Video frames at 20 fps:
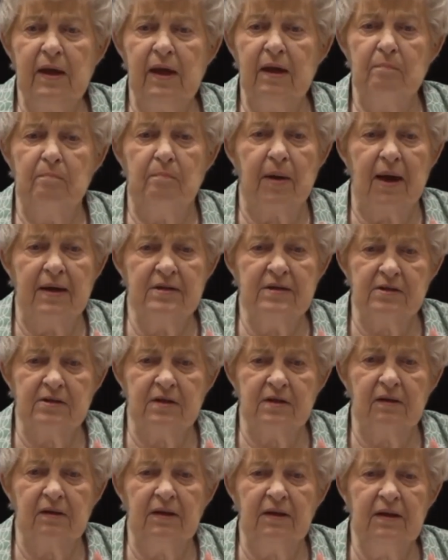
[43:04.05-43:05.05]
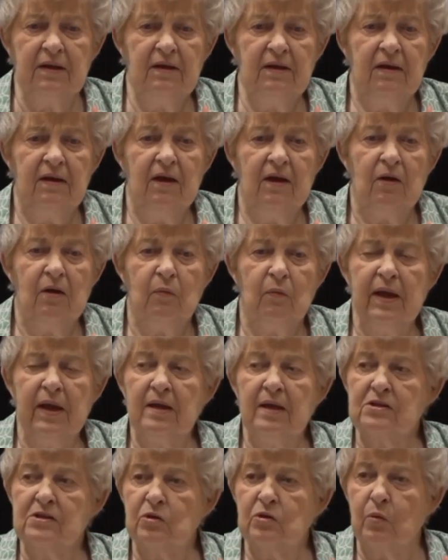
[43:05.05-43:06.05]
we had bicycling, we
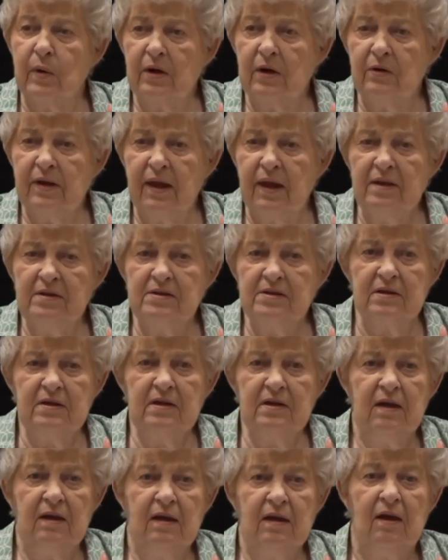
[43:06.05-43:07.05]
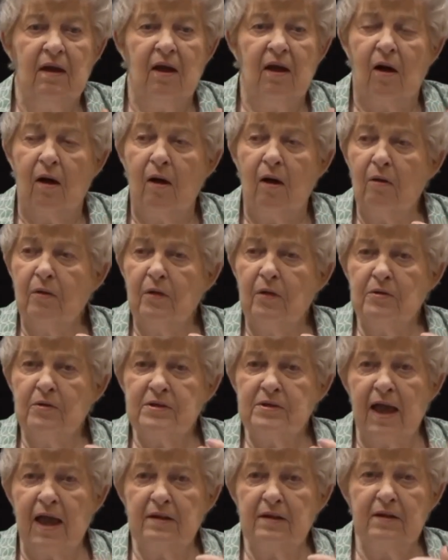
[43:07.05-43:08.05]
had square dancing, all
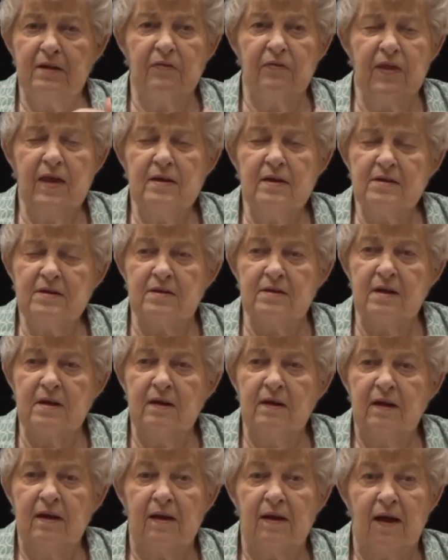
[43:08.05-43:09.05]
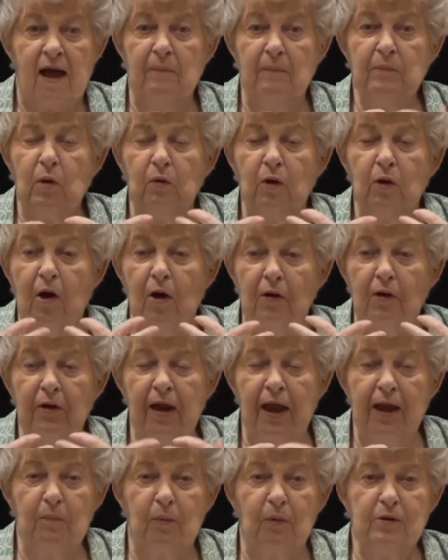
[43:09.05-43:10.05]
those active things that I'm no longer
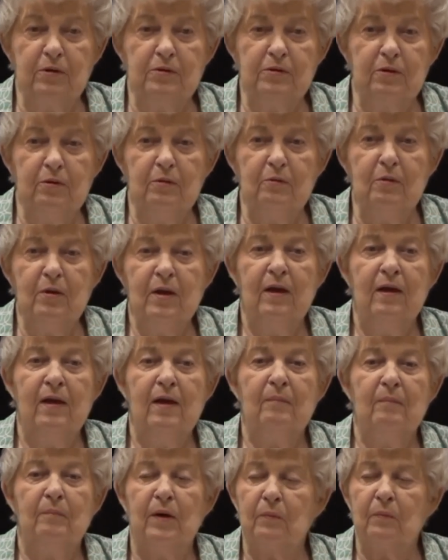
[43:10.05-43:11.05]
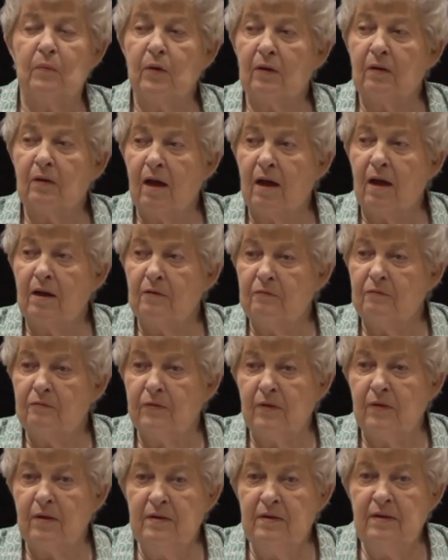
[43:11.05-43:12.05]
able to do, but were a lot of
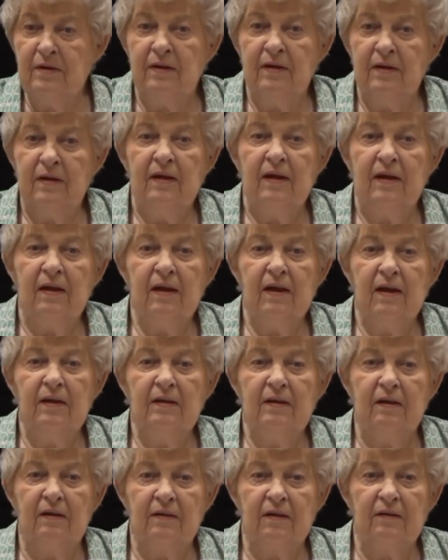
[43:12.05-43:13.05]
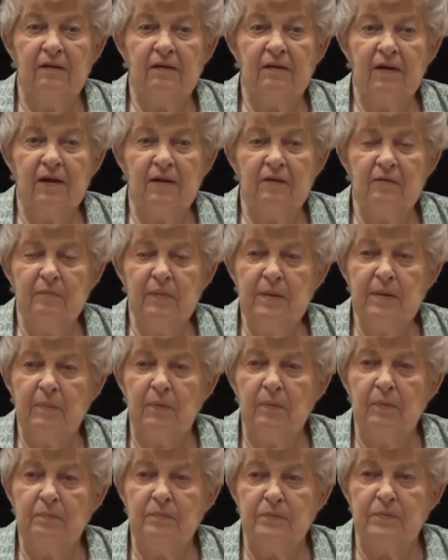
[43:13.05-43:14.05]
fun, and a lot of
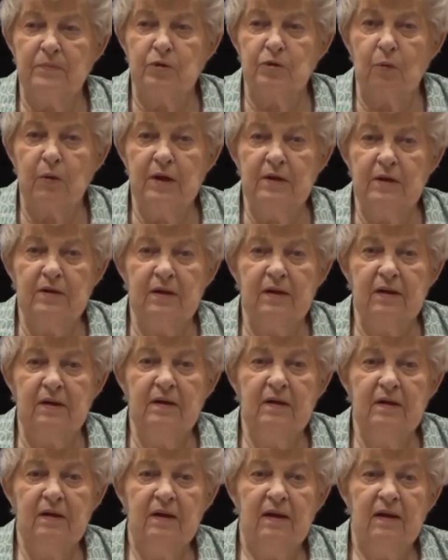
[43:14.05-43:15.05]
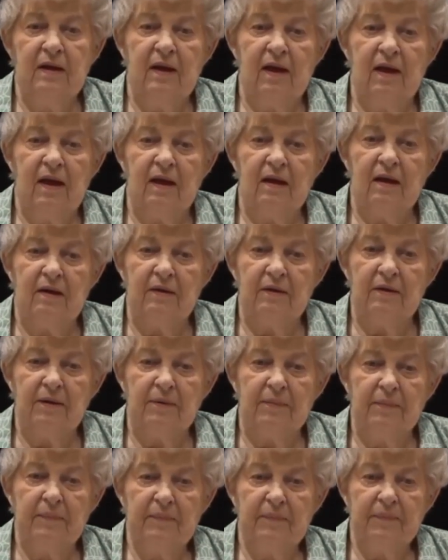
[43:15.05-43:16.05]
people joined in.
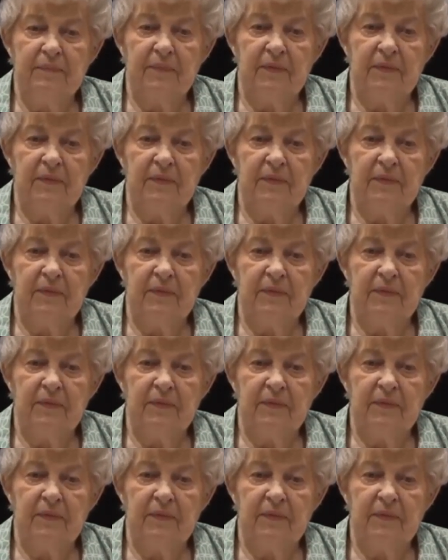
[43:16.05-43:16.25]
Um,